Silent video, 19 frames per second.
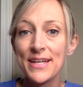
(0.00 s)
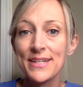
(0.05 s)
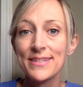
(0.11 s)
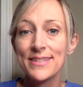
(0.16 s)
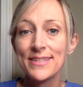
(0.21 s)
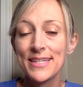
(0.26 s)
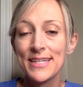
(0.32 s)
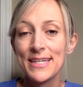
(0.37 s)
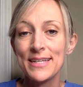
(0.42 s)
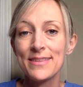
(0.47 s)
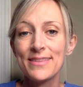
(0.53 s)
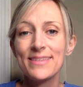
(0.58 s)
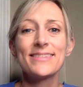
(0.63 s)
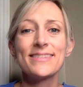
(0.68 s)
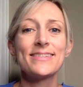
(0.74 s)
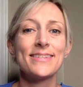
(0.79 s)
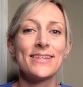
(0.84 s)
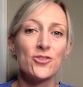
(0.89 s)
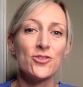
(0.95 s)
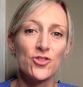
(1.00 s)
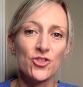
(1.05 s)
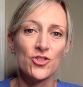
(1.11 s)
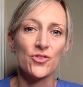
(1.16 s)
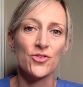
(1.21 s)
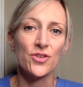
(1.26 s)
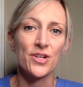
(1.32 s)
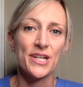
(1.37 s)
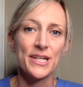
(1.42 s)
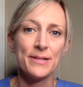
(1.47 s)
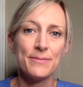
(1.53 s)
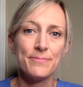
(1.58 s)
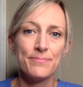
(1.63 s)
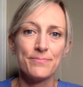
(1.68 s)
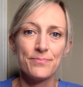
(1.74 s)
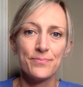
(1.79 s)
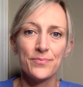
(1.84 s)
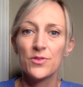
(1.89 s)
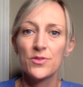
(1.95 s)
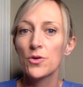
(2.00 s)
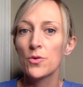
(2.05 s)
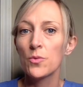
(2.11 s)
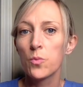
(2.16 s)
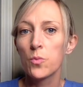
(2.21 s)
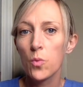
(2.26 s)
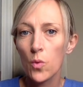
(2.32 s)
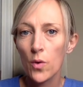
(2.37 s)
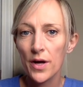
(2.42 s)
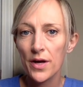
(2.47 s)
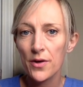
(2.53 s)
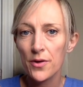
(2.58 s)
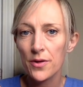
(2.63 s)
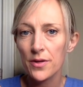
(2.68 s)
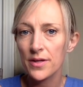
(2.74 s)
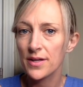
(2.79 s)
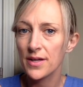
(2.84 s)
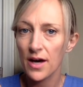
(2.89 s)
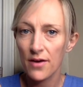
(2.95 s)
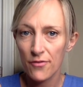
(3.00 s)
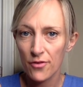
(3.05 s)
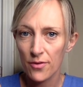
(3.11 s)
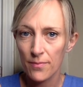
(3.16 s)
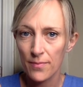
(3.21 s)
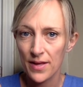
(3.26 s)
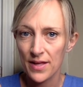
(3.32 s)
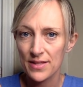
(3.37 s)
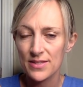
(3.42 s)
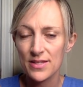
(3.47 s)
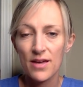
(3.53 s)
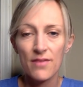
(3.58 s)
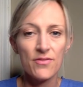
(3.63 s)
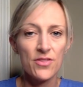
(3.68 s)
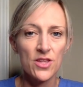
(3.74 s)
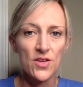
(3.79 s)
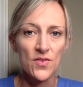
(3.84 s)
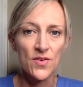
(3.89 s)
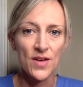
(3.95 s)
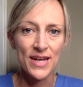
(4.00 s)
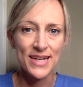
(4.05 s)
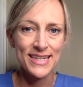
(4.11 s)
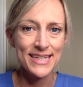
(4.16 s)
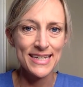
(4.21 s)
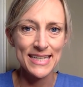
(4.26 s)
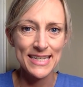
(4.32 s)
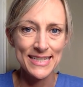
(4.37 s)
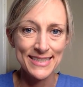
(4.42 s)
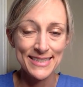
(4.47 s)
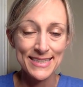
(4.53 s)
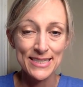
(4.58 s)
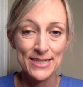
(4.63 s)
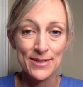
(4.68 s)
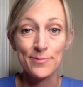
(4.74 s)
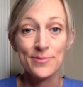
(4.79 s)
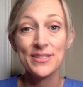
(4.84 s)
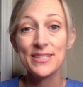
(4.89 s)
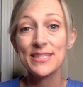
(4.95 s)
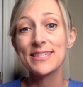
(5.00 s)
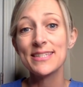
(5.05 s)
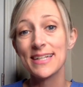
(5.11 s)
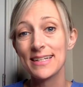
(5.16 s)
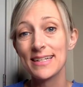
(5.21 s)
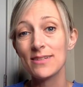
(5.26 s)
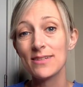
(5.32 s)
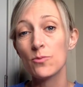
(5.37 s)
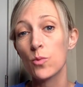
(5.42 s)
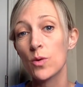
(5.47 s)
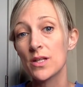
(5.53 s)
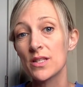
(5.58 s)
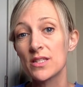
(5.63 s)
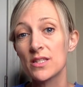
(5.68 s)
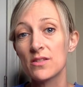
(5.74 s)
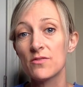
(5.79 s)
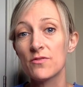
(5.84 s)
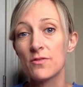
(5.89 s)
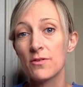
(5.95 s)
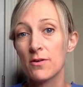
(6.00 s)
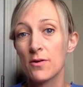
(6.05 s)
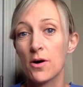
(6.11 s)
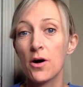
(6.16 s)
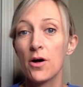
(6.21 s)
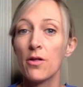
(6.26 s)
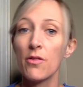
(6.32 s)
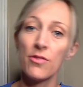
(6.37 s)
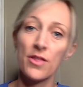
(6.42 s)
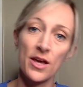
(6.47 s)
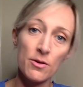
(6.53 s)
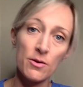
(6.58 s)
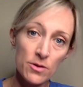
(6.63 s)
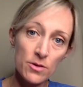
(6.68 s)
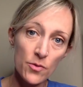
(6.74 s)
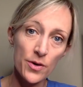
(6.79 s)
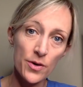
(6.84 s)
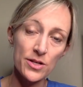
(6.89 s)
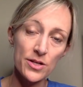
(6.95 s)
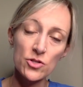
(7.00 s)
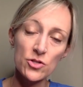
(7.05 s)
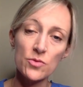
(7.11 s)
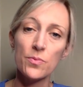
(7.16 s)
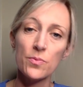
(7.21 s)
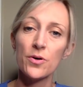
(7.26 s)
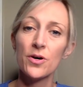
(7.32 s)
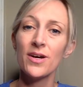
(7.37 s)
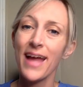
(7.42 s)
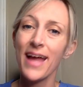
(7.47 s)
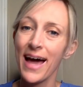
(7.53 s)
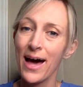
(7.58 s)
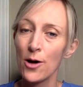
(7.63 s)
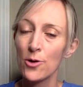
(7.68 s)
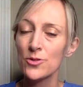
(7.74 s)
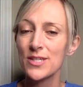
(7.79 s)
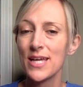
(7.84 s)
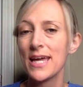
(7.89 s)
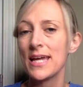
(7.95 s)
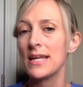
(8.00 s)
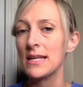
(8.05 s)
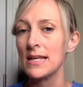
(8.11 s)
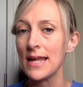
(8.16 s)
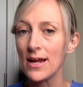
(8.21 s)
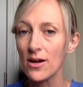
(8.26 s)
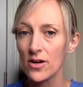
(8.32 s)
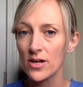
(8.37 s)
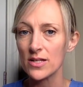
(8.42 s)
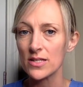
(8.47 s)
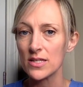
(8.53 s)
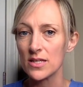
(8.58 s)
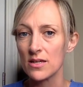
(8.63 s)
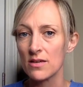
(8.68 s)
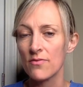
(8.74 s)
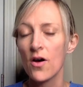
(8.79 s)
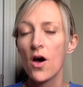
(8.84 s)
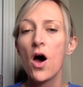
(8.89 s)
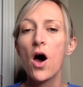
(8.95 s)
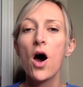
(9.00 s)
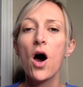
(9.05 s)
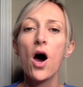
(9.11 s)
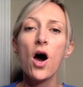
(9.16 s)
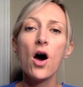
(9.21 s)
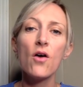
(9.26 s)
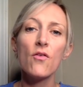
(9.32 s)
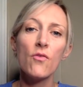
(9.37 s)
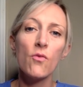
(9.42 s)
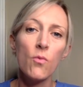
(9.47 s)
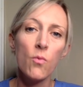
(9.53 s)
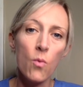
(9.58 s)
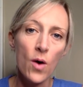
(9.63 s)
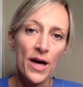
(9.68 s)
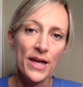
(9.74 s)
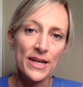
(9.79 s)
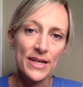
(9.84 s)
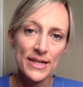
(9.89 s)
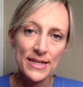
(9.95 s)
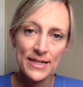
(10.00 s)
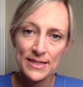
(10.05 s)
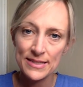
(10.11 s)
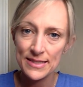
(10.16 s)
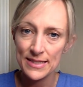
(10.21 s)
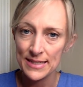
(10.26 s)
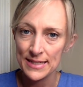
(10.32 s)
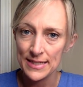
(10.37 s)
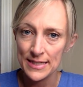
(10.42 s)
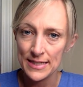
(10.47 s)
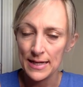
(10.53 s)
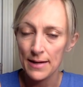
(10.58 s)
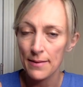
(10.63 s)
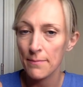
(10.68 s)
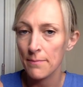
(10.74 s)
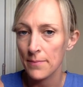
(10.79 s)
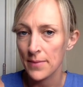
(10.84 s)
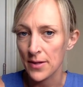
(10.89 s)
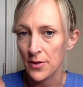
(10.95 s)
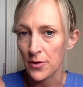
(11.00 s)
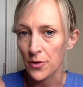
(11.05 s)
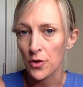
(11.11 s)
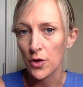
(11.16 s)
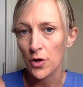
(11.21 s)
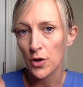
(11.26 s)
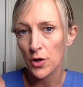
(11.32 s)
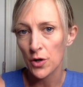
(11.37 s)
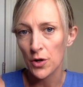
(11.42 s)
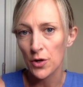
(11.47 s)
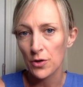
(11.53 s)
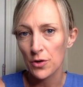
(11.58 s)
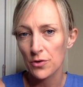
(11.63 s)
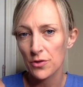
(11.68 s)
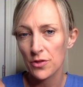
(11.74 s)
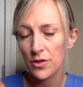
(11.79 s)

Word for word: 18th century, the royal government of the United Kingdom decided once and for all they were going to put out a narrative of what is in Middle Earth.